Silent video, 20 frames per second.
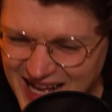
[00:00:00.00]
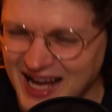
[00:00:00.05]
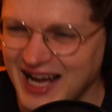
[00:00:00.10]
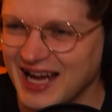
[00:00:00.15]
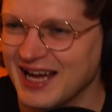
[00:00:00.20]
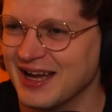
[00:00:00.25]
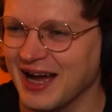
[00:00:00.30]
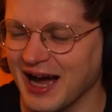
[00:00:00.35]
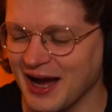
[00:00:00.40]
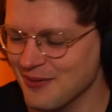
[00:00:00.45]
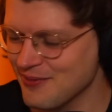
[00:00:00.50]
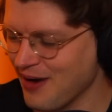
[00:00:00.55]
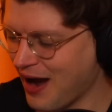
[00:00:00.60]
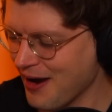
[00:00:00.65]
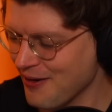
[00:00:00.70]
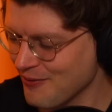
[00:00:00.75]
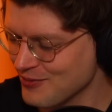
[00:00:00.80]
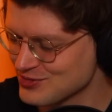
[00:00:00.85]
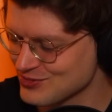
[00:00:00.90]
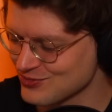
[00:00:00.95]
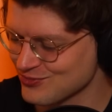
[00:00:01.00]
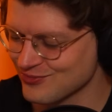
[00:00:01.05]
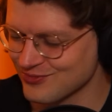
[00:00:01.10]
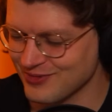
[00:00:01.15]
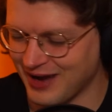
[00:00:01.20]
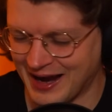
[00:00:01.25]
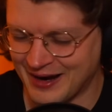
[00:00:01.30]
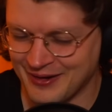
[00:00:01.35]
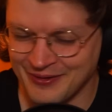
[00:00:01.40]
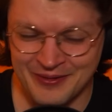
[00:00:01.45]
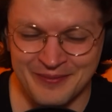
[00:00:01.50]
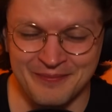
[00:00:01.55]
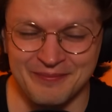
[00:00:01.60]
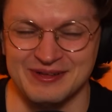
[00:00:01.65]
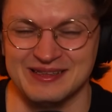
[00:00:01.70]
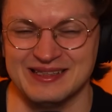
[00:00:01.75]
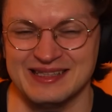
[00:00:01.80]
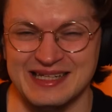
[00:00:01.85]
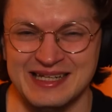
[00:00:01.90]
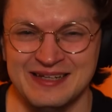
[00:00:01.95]
I couldn't
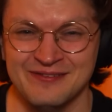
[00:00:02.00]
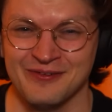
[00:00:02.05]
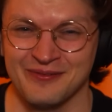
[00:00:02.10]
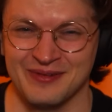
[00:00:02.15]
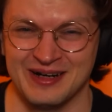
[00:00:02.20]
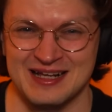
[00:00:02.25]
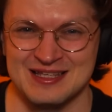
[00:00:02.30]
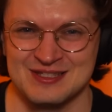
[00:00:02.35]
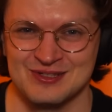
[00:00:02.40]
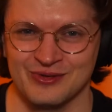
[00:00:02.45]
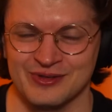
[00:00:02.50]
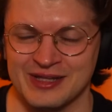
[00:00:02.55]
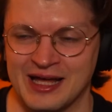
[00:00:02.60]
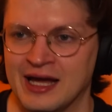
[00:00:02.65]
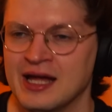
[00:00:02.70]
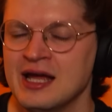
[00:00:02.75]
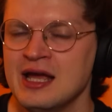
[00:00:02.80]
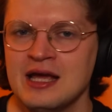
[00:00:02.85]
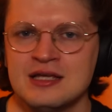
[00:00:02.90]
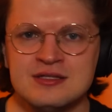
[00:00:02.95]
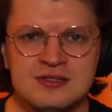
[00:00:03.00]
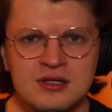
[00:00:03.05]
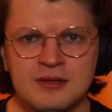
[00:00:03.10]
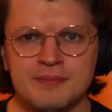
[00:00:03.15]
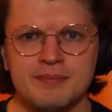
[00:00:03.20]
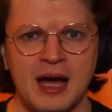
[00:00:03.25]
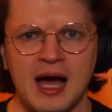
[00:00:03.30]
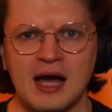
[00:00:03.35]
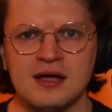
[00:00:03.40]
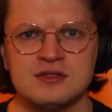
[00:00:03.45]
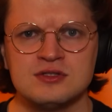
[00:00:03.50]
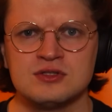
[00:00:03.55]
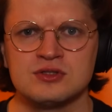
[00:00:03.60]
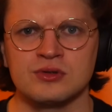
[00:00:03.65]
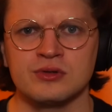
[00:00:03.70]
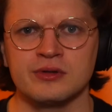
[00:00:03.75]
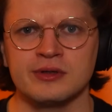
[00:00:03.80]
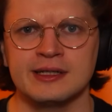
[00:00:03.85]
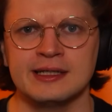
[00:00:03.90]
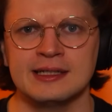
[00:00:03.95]
believe it when I saw that. It's not a bad
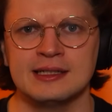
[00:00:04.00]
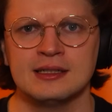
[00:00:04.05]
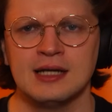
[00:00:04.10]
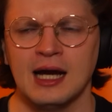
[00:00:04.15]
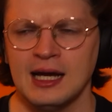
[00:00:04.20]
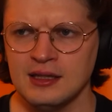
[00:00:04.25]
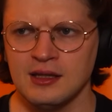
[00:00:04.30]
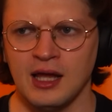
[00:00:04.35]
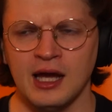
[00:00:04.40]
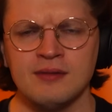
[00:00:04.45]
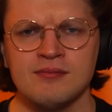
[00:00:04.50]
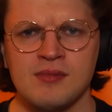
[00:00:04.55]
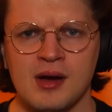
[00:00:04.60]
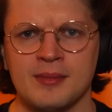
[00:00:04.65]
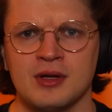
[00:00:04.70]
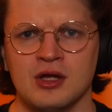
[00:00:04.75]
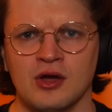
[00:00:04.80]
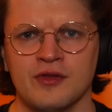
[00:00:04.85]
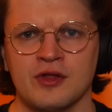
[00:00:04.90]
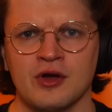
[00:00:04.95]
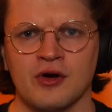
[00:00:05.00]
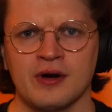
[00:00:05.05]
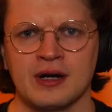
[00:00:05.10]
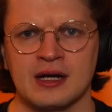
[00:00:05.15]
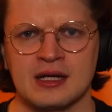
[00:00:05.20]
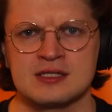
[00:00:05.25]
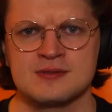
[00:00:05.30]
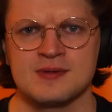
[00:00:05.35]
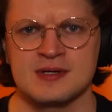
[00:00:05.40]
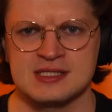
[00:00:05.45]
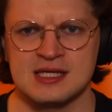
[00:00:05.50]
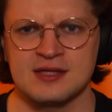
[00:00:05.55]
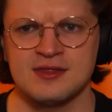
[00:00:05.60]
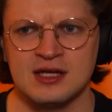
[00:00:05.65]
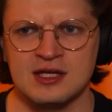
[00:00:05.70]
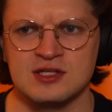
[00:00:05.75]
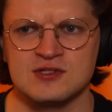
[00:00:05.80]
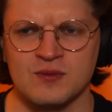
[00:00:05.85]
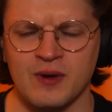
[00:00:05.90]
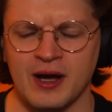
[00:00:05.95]
story. I like Mummy on the Orient Express. I
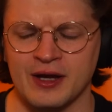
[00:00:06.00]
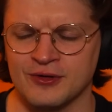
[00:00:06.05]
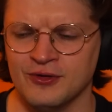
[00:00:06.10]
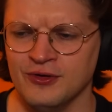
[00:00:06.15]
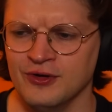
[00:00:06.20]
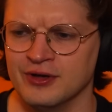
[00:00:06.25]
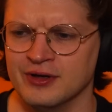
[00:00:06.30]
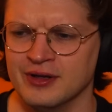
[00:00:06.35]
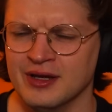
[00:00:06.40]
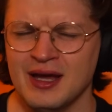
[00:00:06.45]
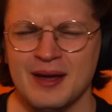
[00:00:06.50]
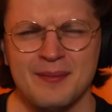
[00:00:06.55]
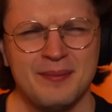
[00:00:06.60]
think it's quite good.